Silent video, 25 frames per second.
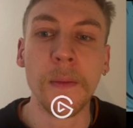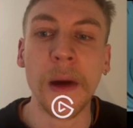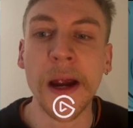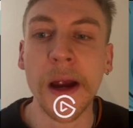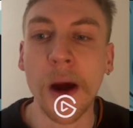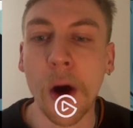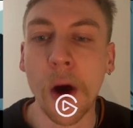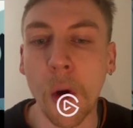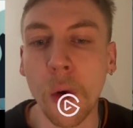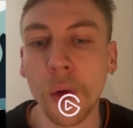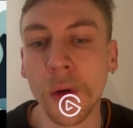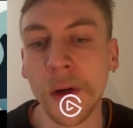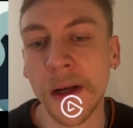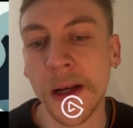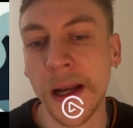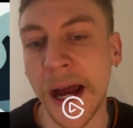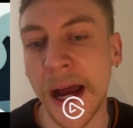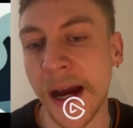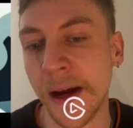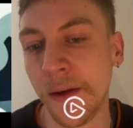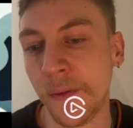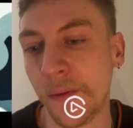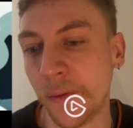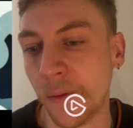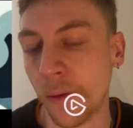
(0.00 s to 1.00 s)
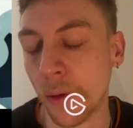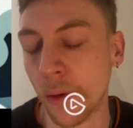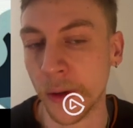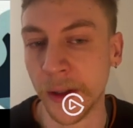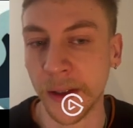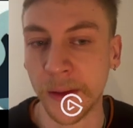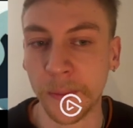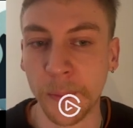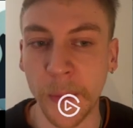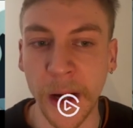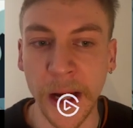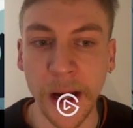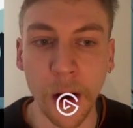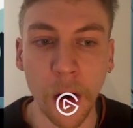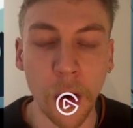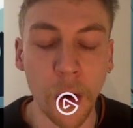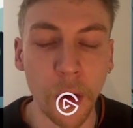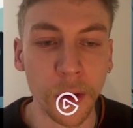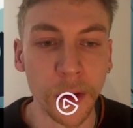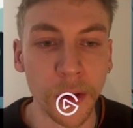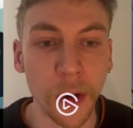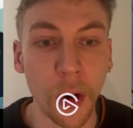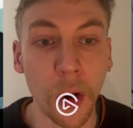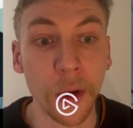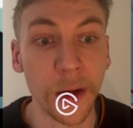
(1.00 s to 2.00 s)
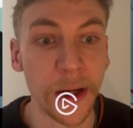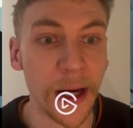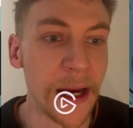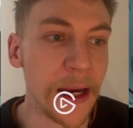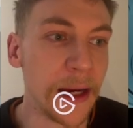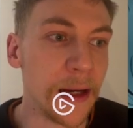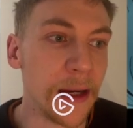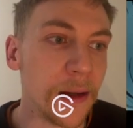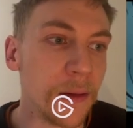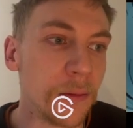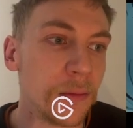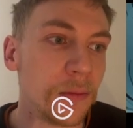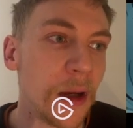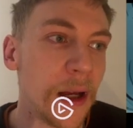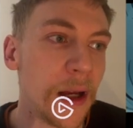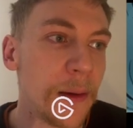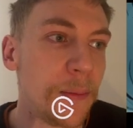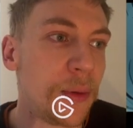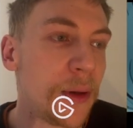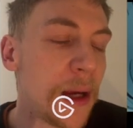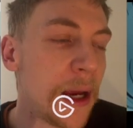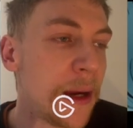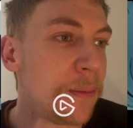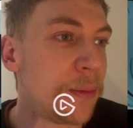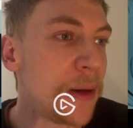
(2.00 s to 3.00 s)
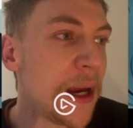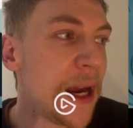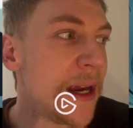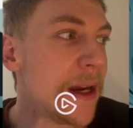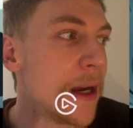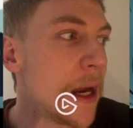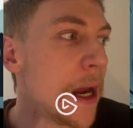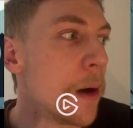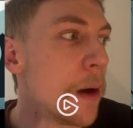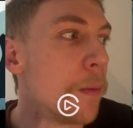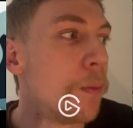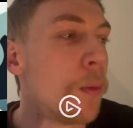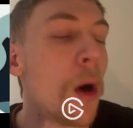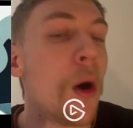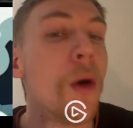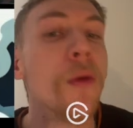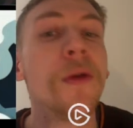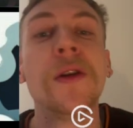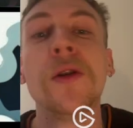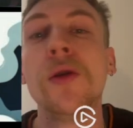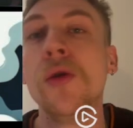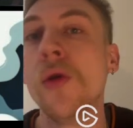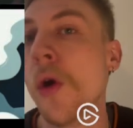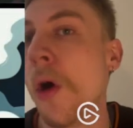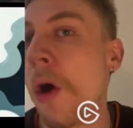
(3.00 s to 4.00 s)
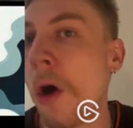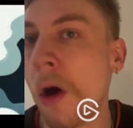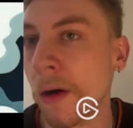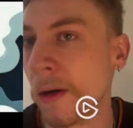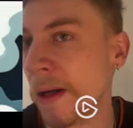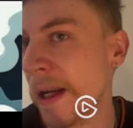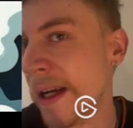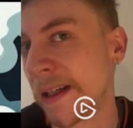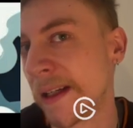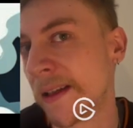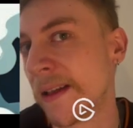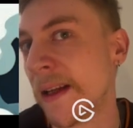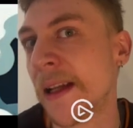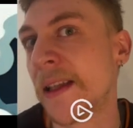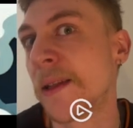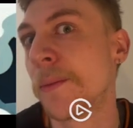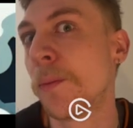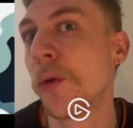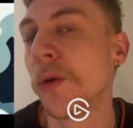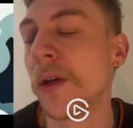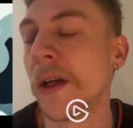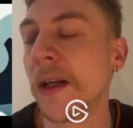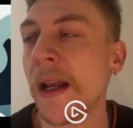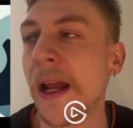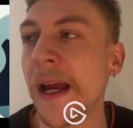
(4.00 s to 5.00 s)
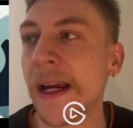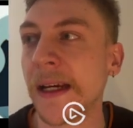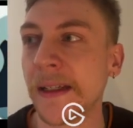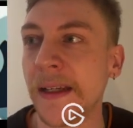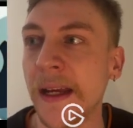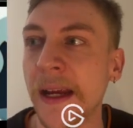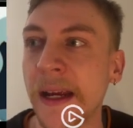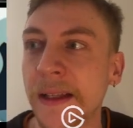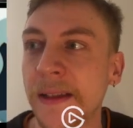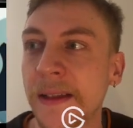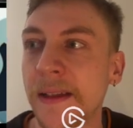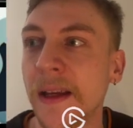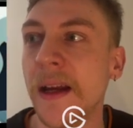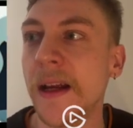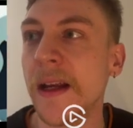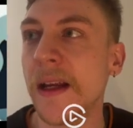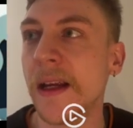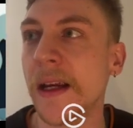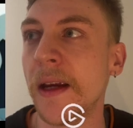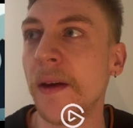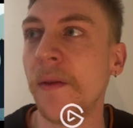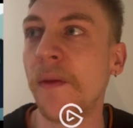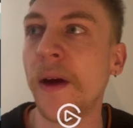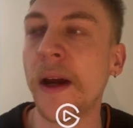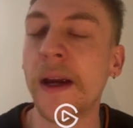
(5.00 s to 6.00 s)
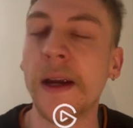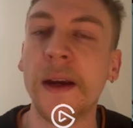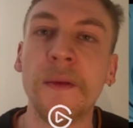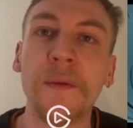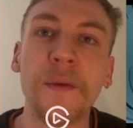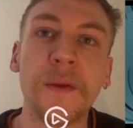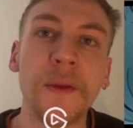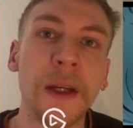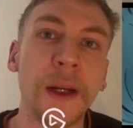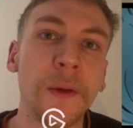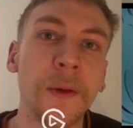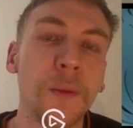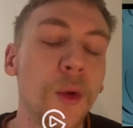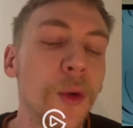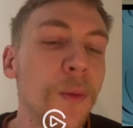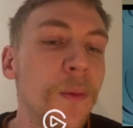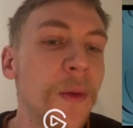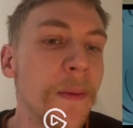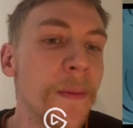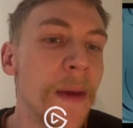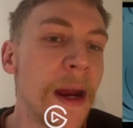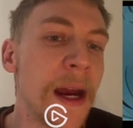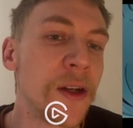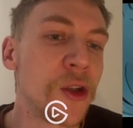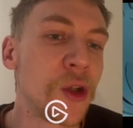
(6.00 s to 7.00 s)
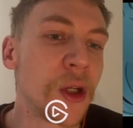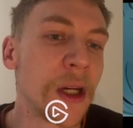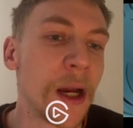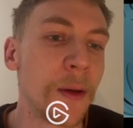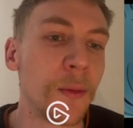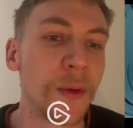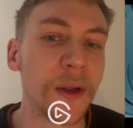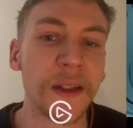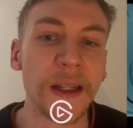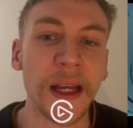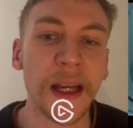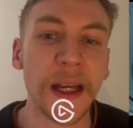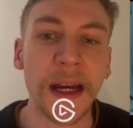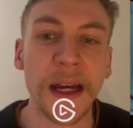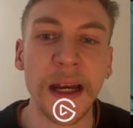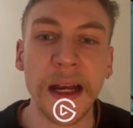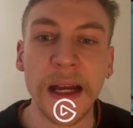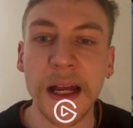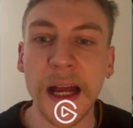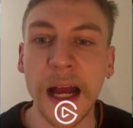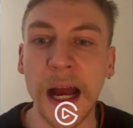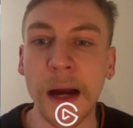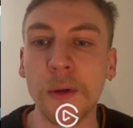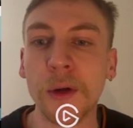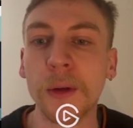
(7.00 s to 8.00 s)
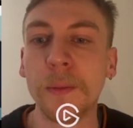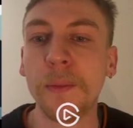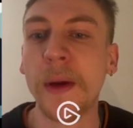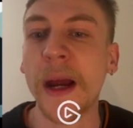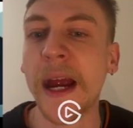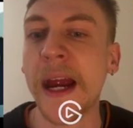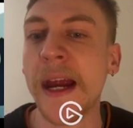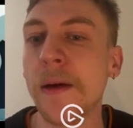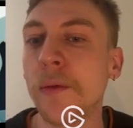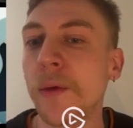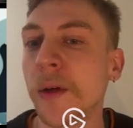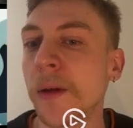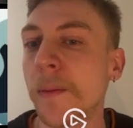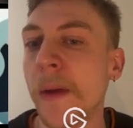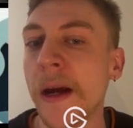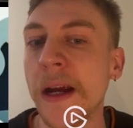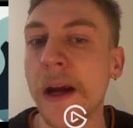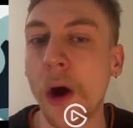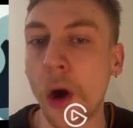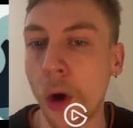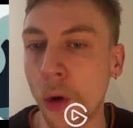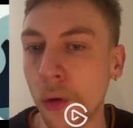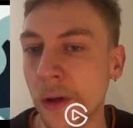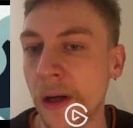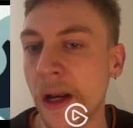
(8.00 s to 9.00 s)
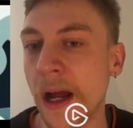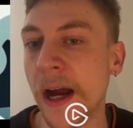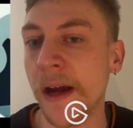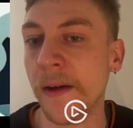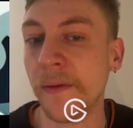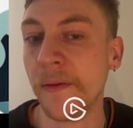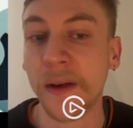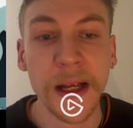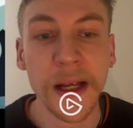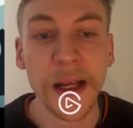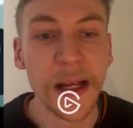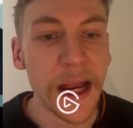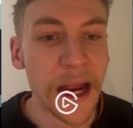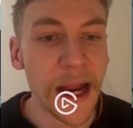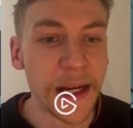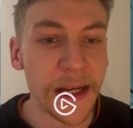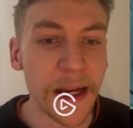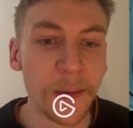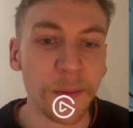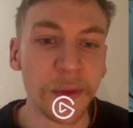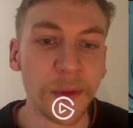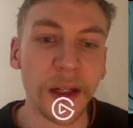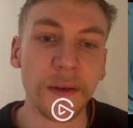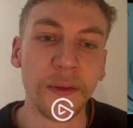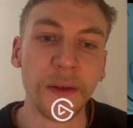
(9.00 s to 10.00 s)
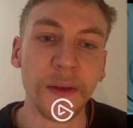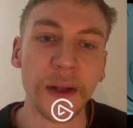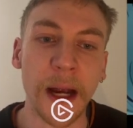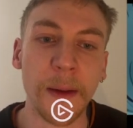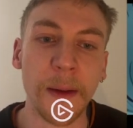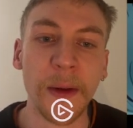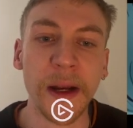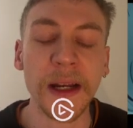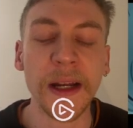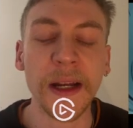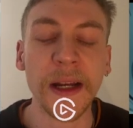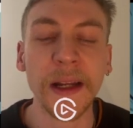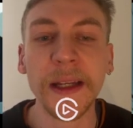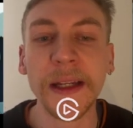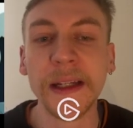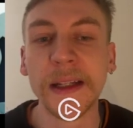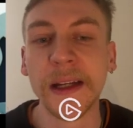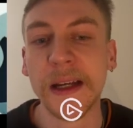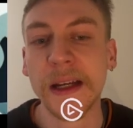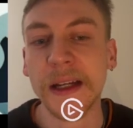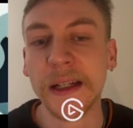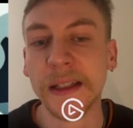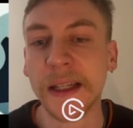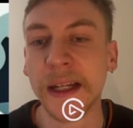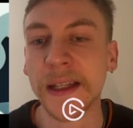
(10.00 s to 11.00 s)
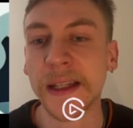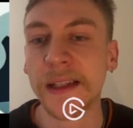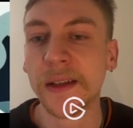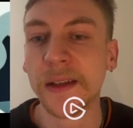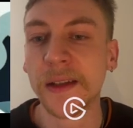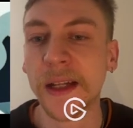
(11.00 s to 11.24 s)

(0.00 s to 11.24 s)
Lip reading: own life for it, I pay opponent lore. Like, let's put it like that. If that would be Magic, I would say I would pay with my own life, and I'm giving up. And I think that's